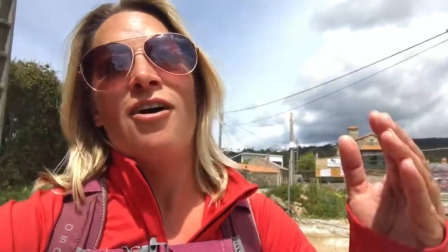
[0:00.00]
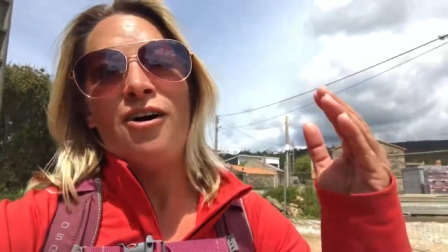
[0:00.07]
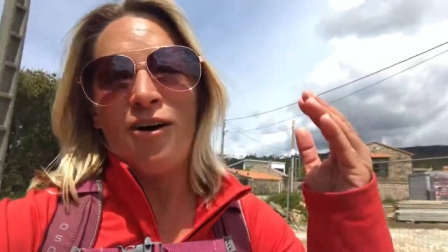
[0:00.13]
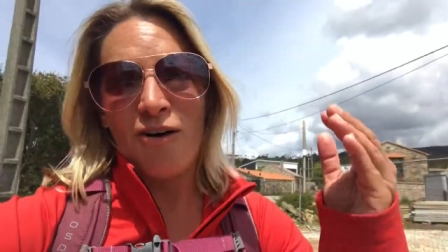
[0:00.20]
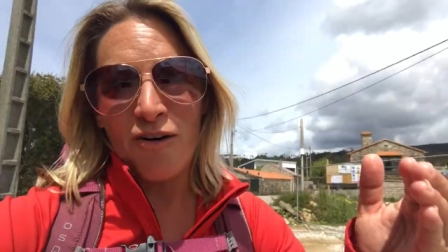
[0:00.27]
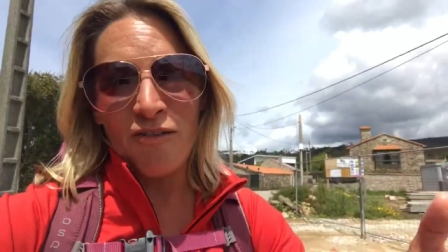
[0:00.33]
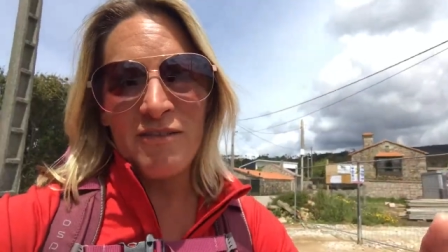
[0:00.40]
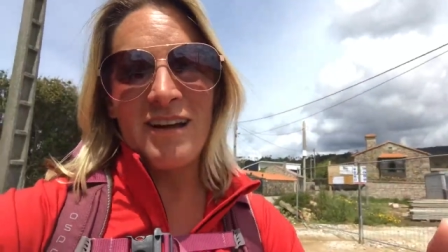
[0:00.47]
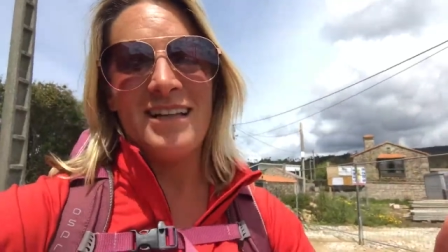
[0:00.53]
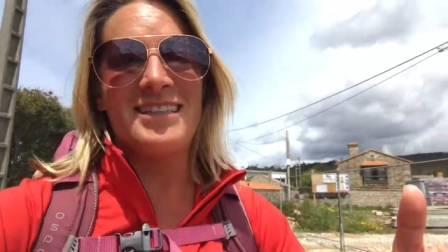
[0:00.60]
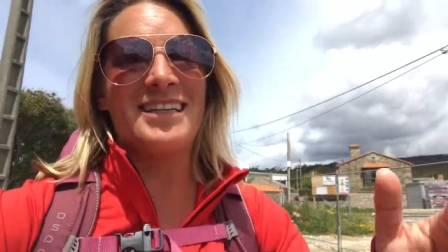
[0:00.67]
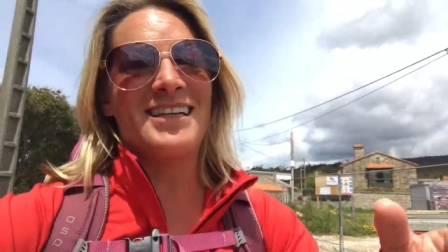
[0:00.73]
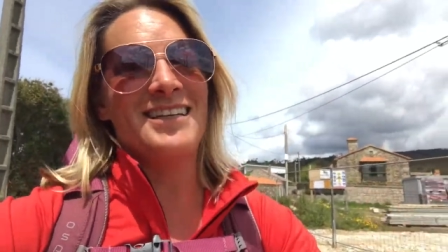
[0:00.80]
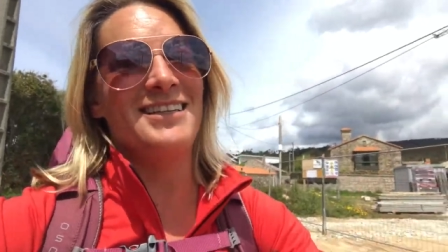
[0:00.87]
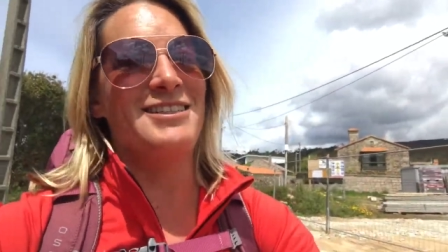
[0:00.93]
all of that's
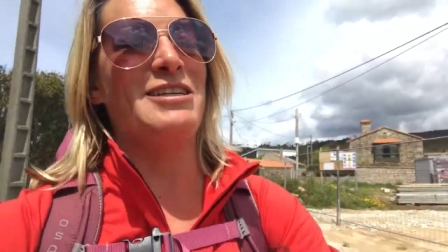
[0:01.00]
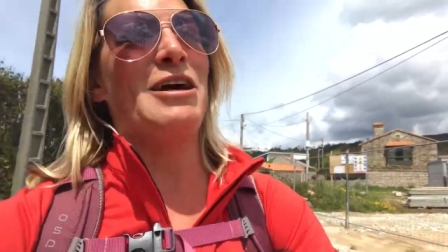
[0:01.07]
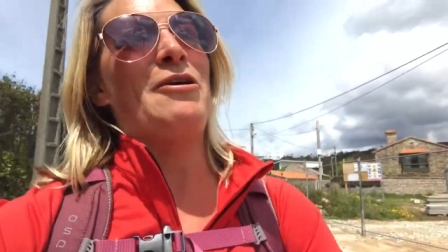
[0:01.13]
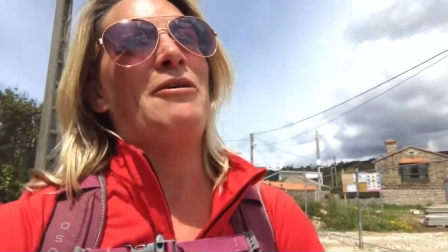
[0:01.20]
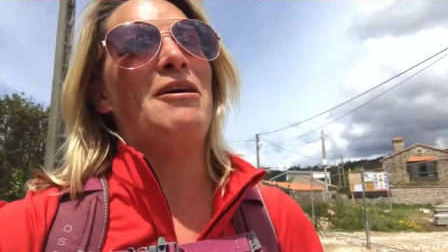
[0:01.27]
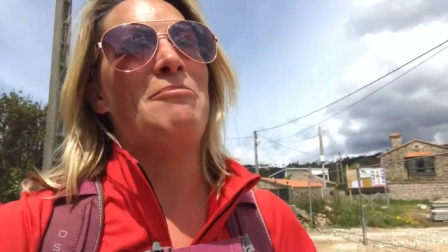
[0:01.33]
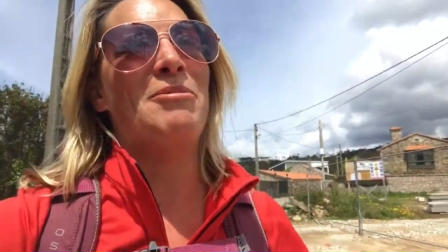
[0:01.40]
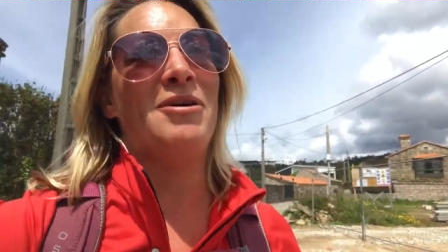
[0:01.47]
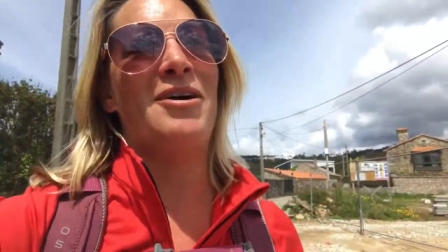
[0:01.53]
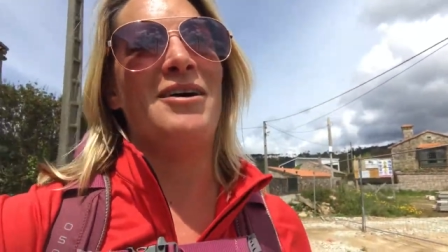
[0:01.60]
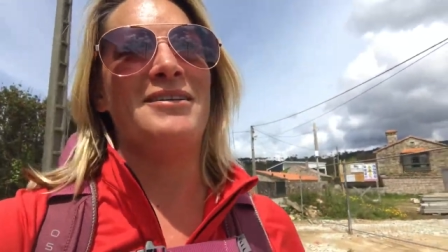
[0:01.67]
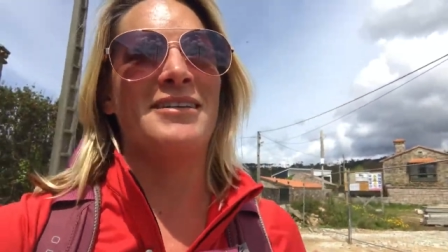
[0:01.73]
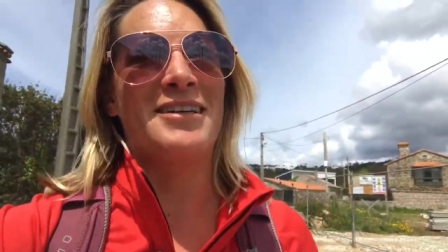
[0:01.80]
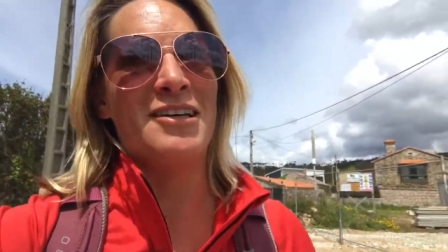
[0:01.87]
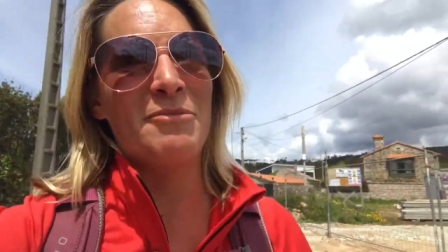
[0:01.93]
going to show up
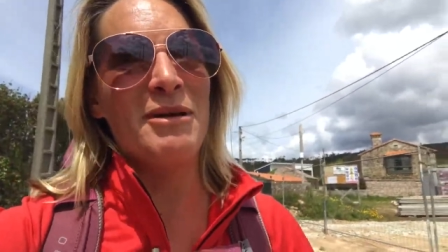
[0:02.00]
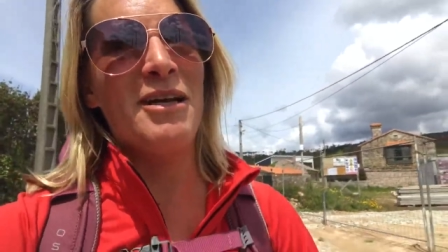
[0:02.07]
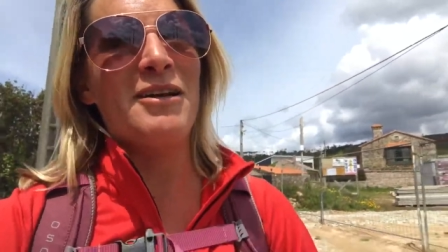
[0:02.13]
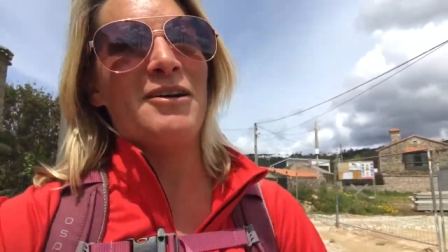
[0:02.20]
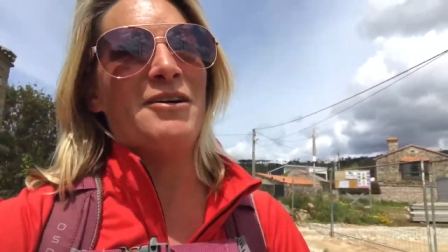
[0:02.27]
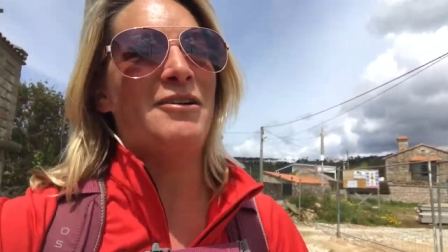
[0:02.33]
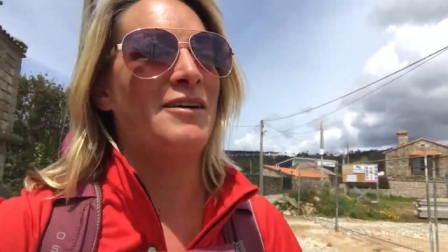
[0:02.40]
on the Camino.